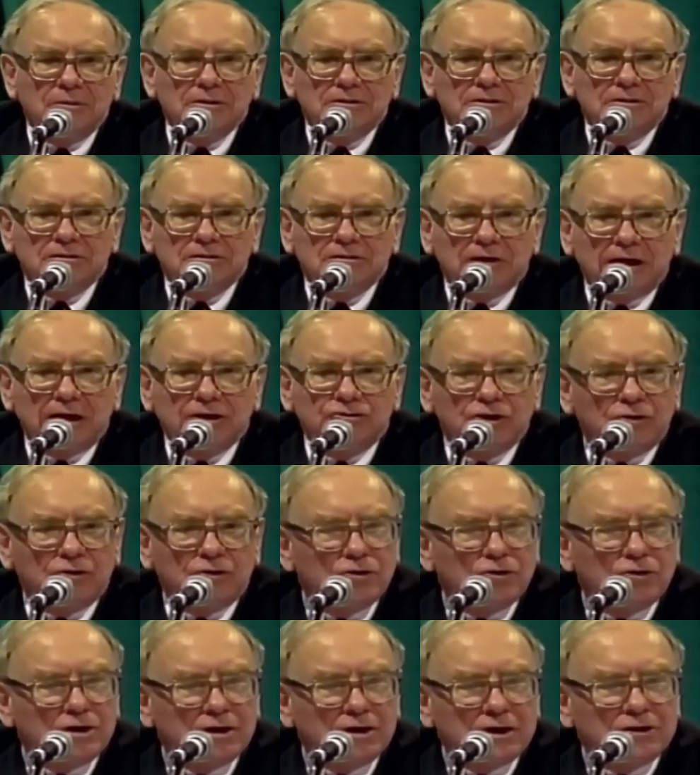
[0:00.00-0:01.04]
a business like
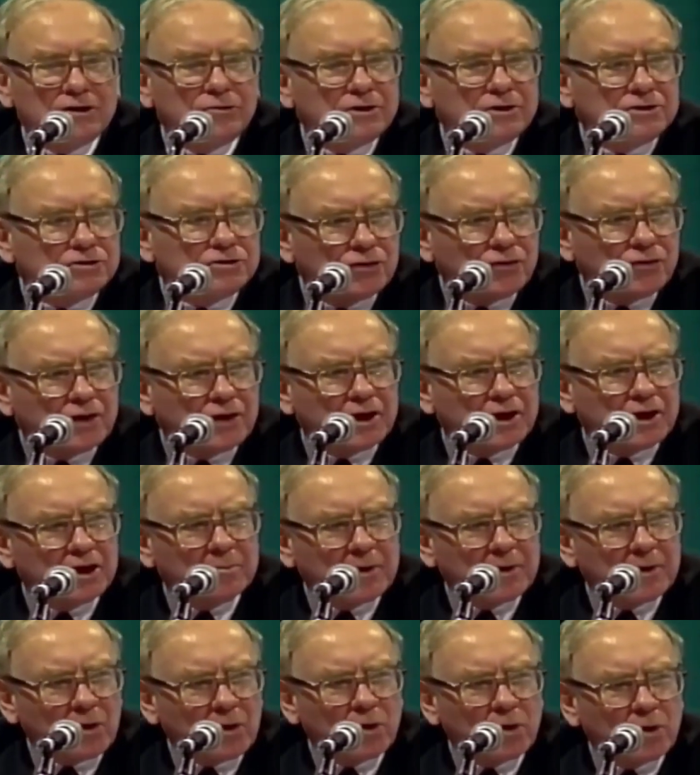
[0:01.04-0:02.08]
General Electric is to
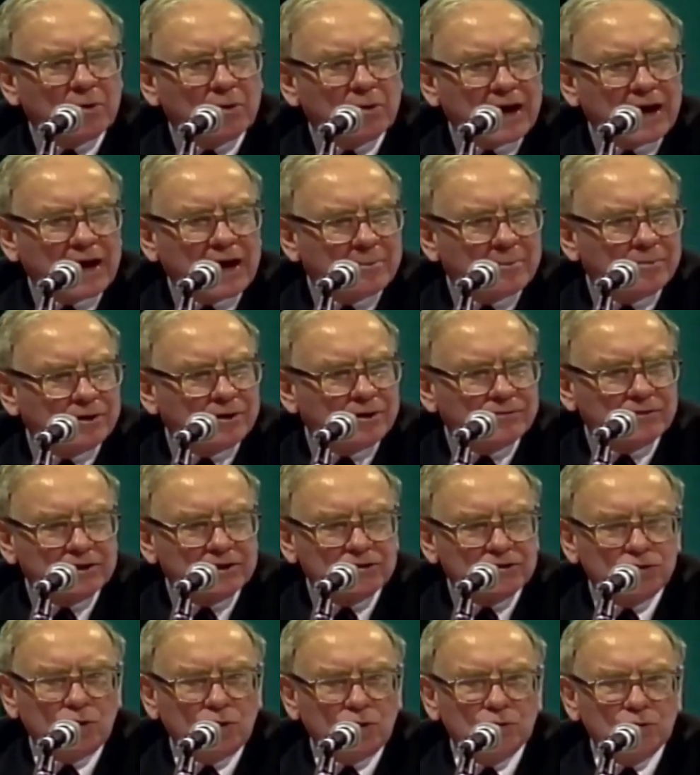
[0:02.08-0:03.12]
think about what would happen
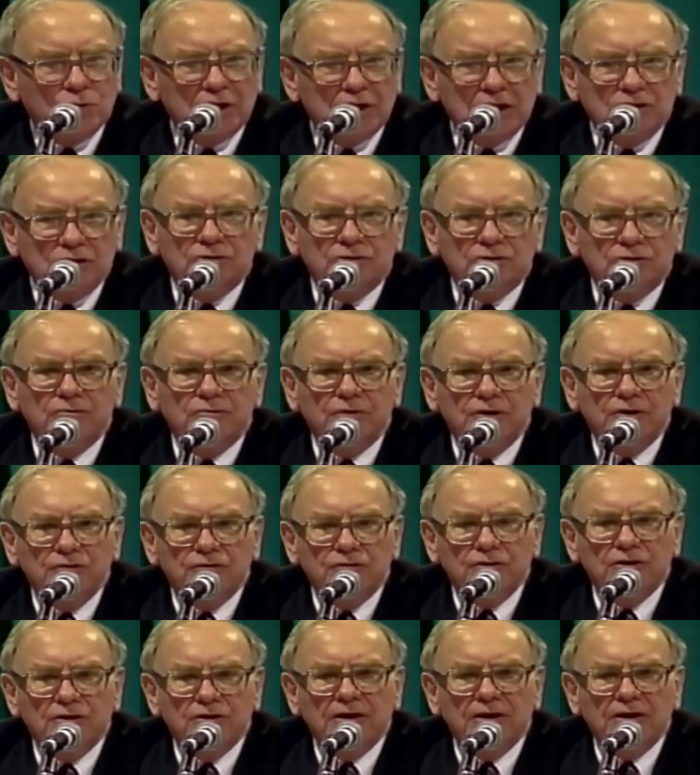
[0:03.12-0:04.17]
if they sold each
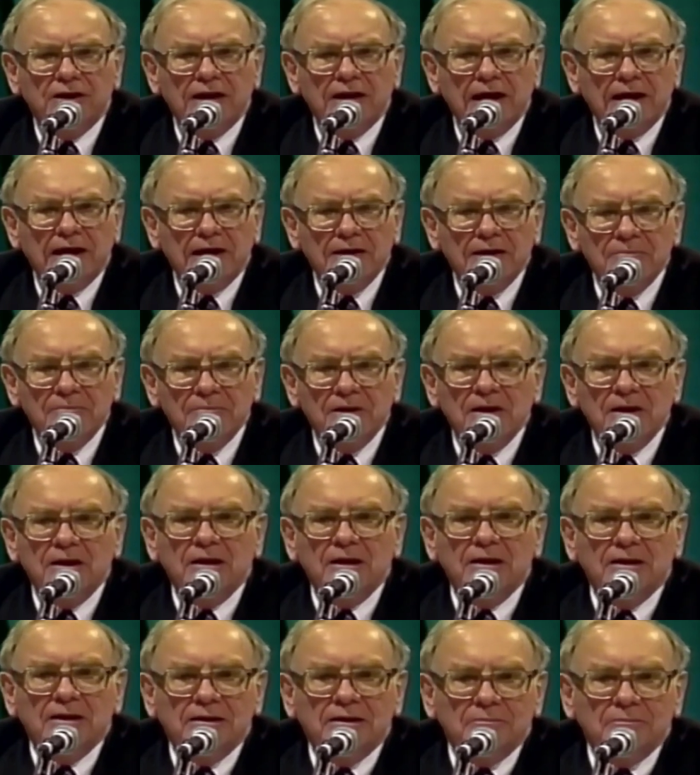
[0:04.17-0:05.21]
division today,
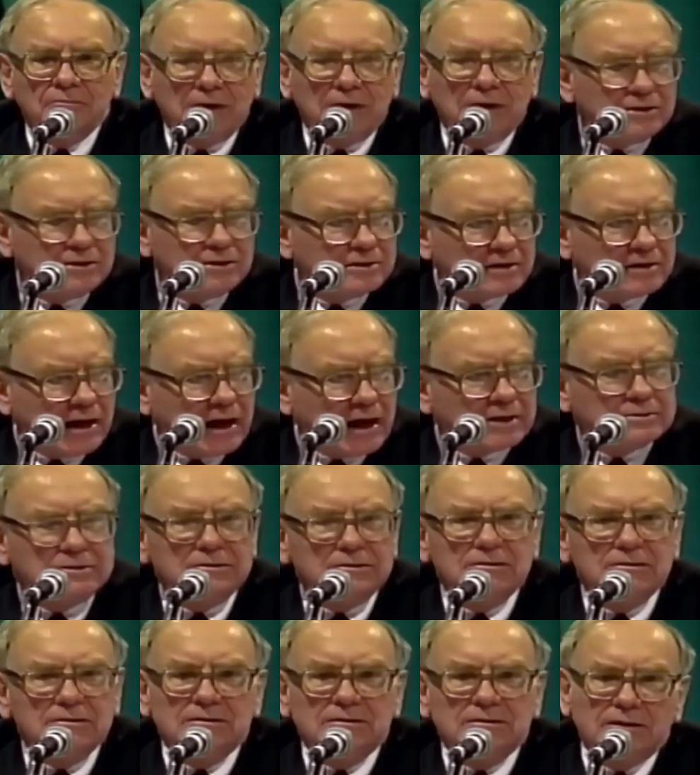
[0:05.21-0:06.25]
paid the
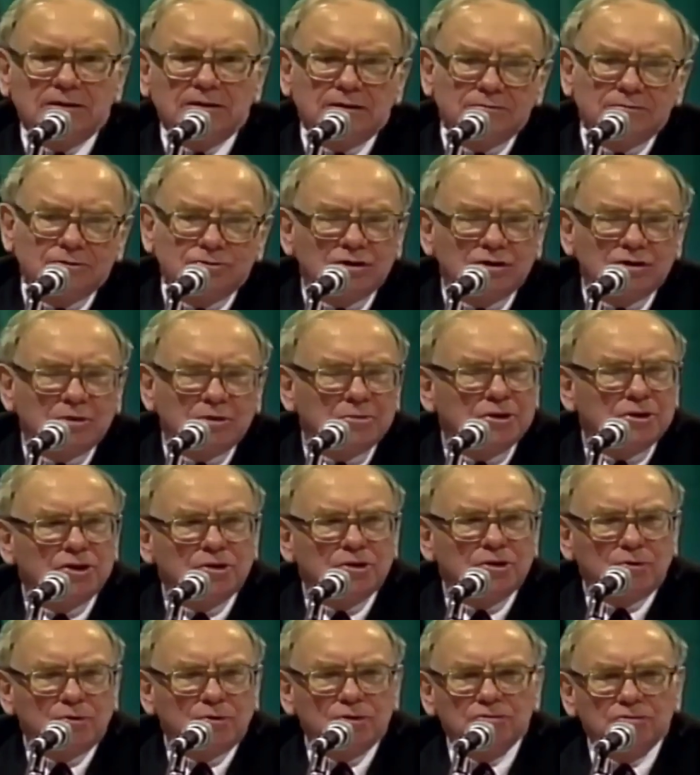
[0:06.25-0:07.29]
taxes, and then
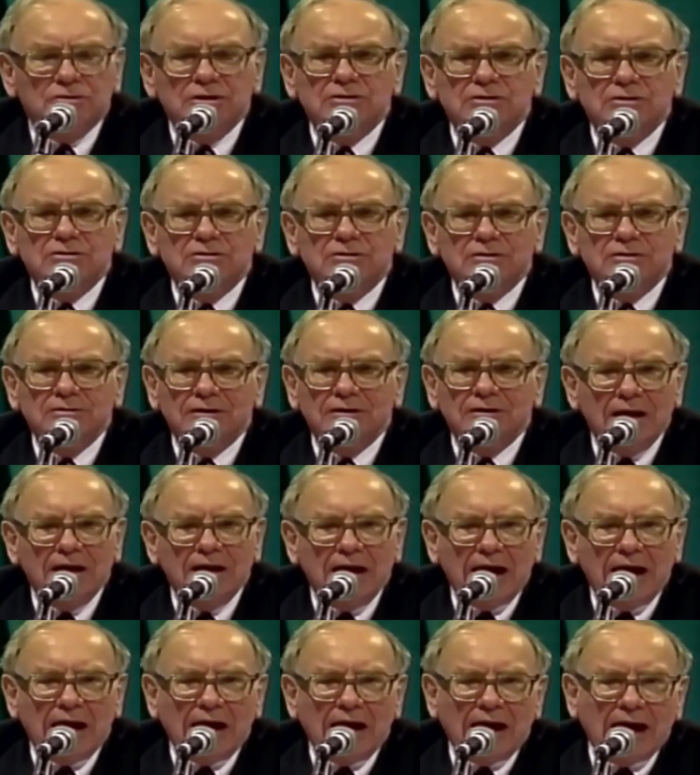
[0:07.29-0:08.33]
distributed the proceeds.
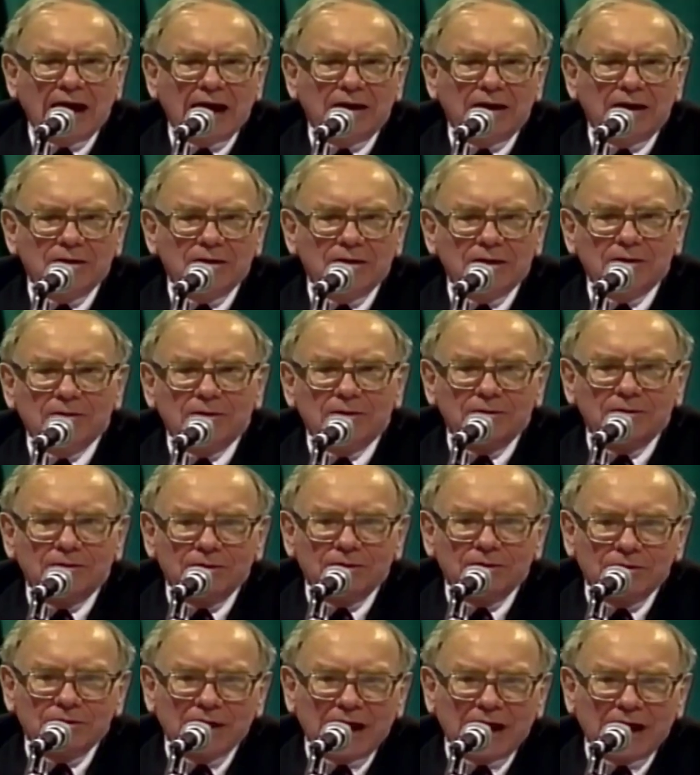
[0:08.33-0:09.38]
And
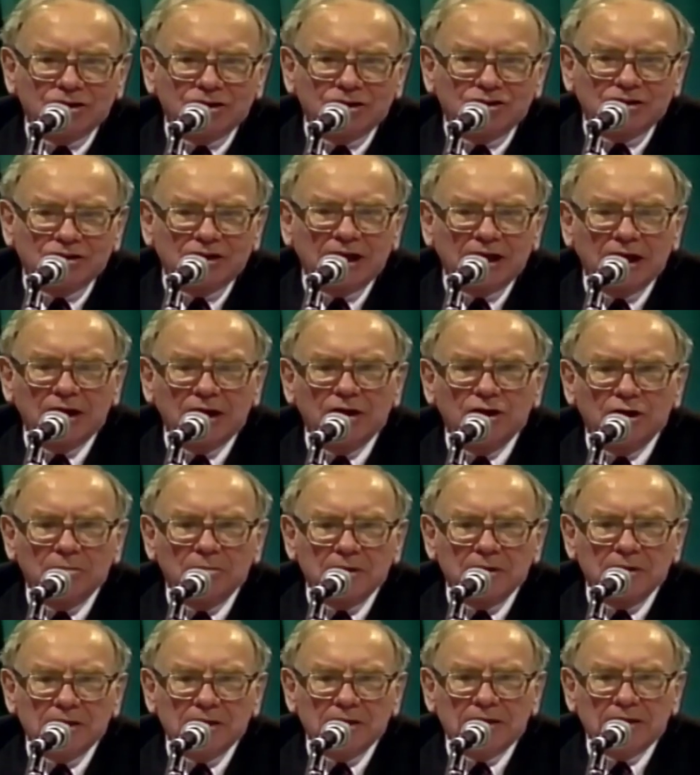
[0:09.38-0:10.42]
that has
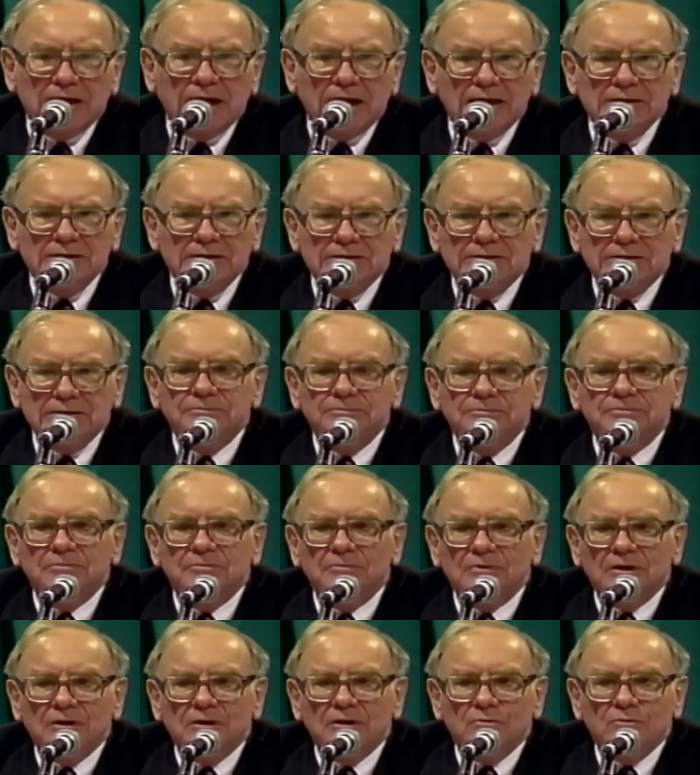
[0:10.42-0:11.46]
tended to be the case
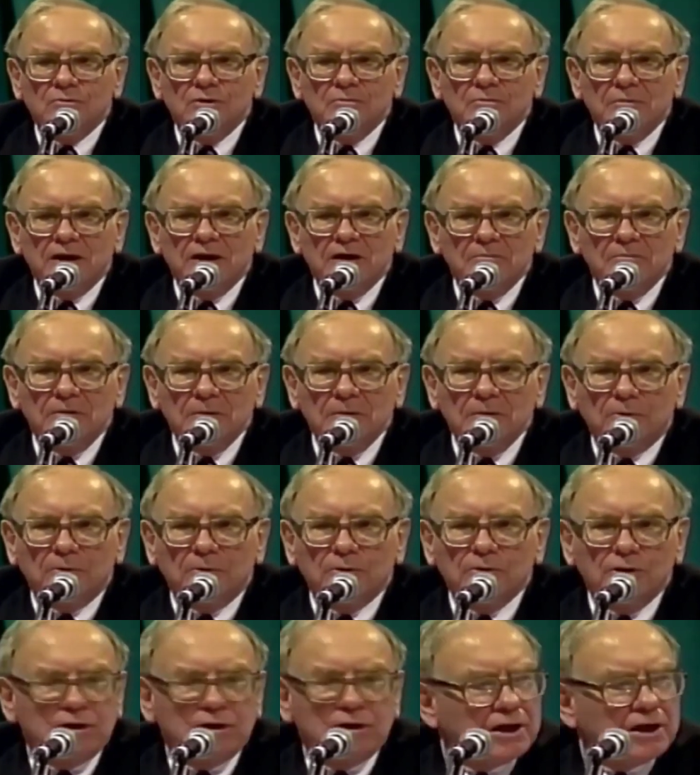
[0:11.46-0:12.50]
with many
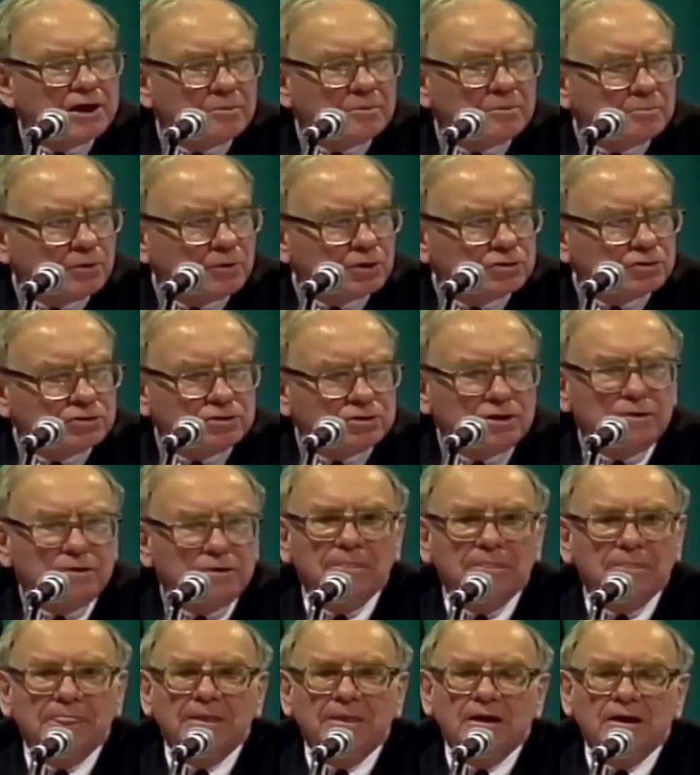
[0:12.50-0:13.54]
people looking at
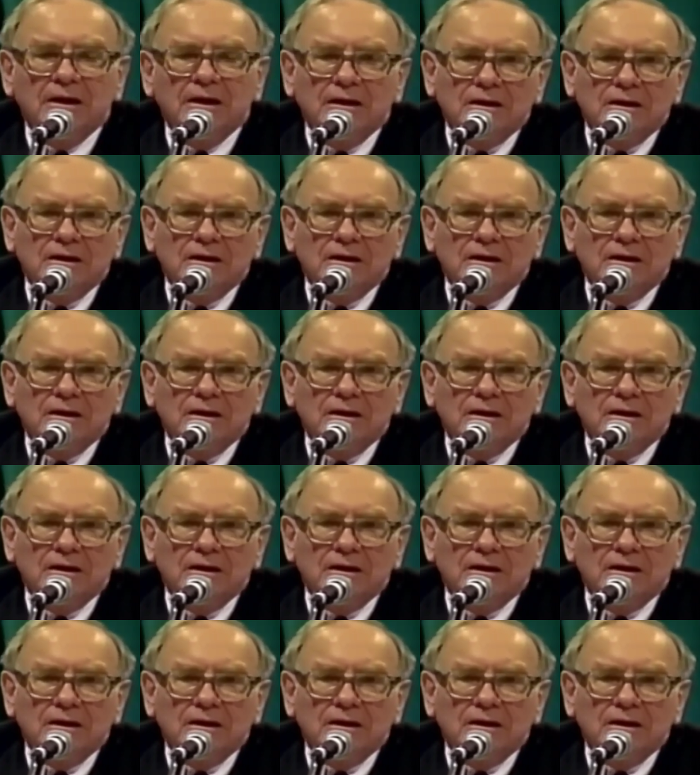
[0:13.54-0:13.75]
Berkshire,